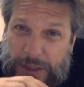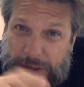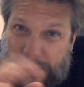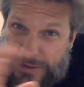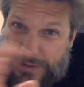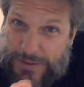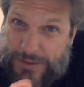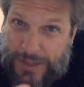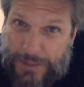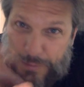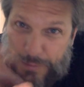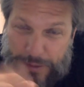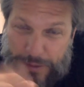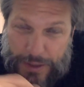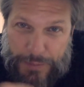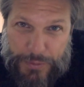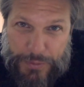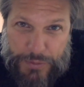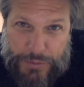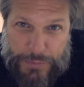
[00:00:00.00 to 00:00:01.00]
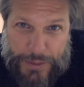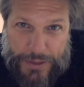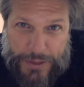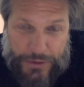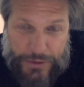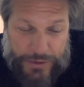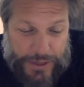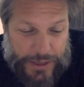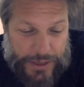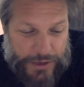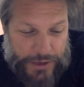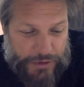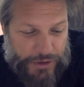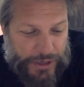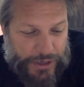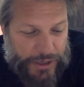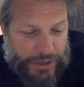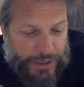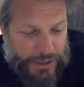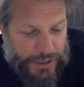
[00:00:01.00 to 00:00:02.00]
the same type of spider in that
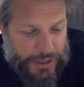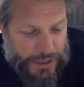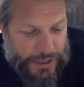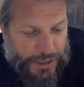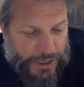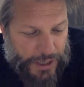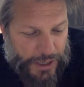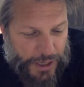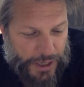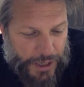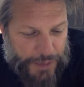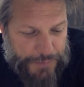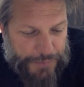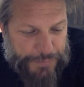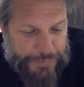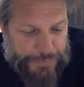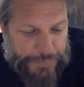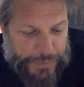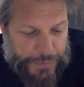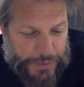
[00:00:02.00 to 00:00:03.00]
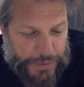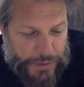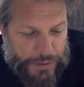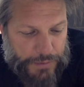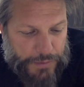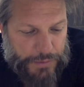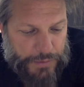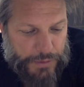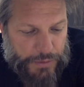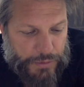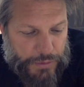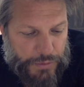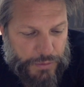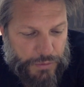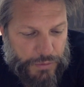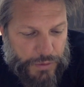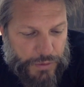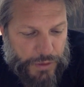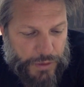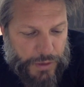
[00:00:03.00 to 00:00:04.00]
area. Um, but
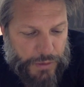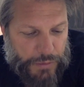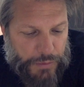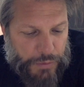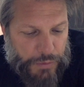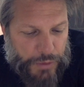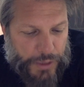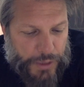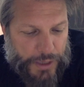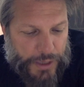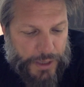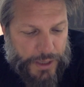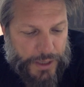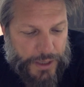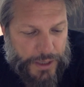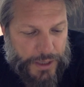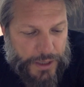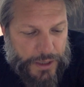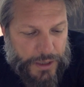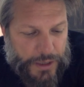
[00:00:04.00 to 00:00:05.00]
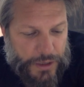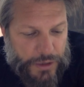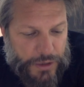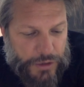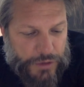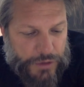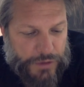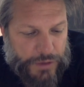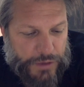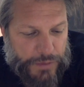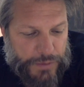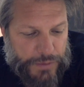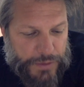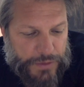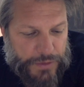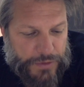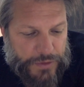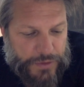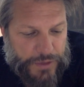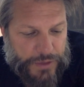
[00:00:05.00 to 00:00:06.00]
what I looked up
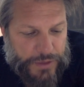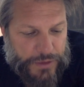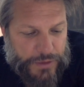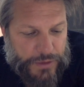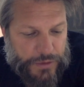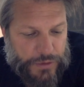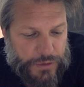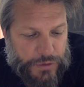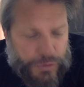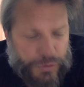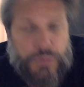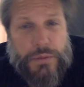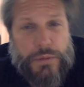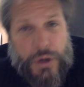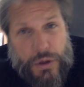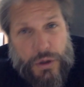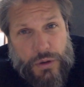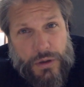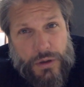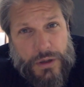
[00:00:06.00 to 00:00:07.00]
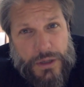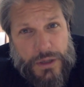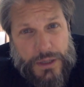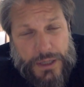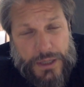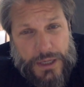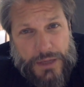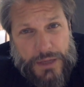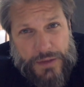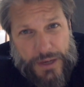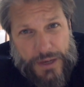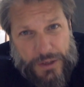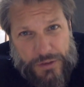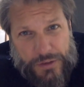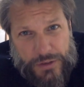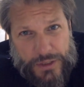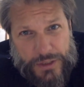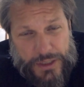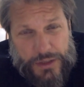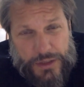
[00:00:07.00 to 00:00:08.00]
is that kumo is
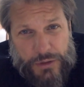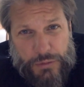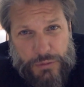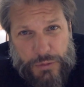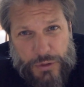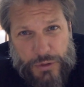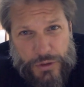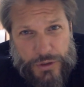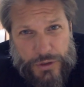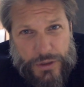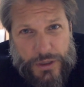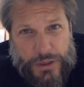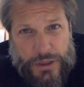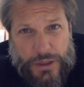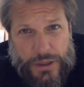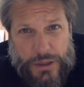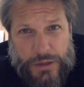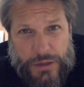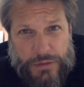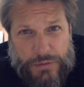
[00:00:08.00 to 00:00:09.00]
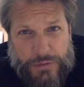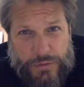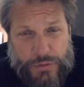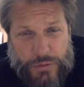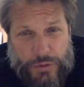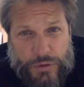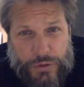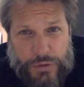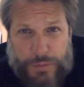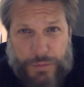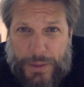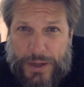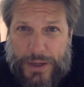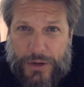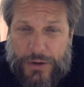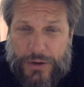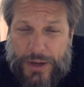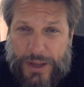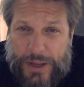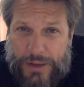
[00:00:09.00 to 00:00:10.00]
actually the word for
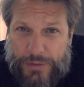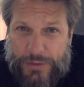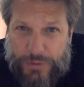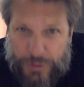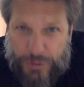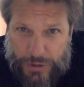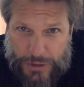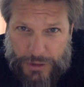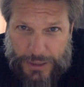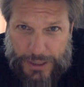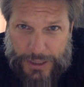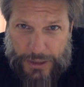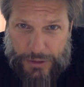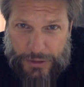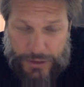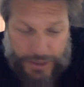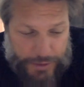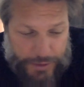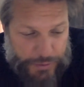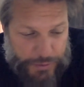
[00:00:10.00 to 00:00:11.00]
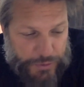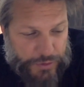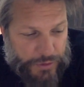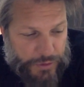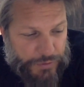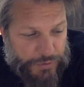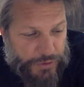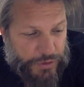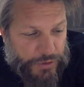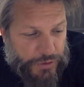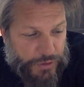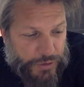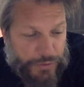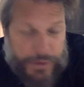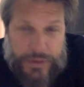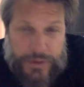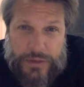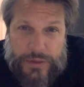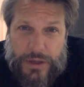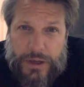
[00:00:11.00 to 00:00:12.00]
spider and for cloud. I was confusing it
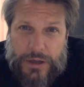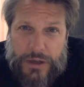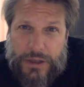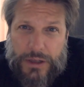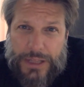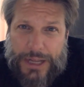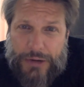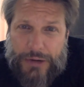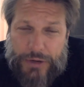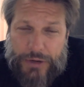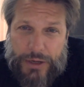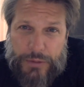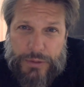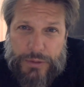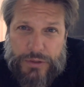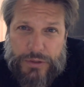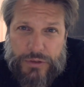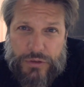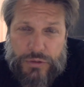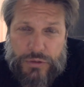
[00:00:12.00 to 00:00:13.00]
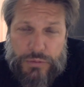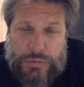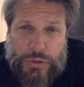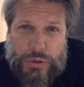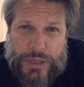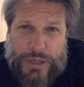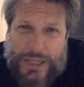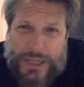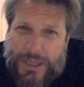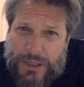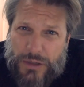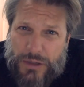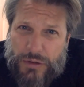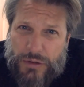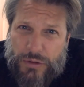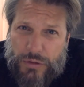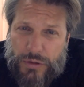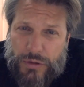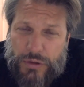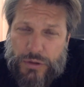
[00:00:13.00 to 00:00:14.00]
with uh, cloudy, which is kumodi
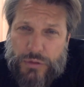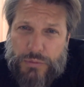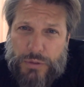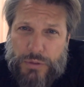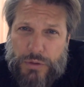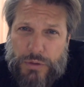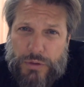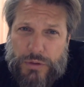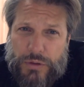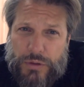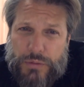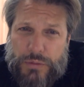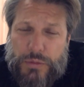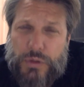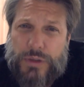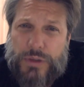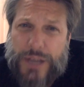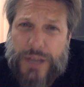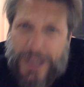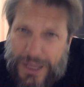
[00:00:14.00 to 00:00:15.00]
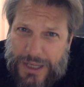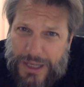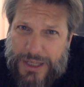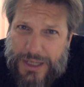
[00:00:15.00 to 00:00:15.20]
or kumo, kumoda,